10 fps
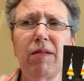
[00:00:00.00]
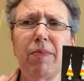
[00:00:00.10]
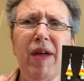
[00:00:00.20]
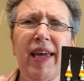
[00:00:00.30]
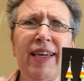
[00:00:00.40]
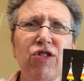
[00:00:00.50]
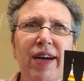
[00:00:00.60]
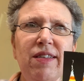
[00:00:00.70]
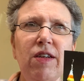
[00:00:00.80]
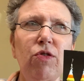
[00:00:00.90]
And he
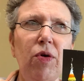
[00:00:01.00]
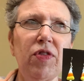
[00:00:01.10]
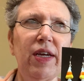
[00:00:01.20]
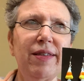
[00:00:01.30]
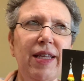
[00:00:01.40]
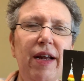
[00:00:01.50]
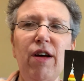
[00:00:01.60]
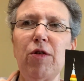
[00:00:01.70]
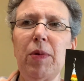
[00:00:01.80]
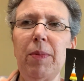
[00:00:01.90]
tries to grow things that
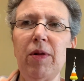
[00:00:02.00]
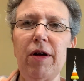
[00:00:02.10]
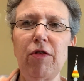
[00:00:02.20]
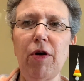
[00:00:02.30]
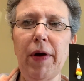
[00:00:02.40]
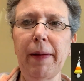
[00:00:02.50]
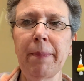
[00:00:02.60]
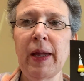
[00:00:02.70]
other people aren't growing.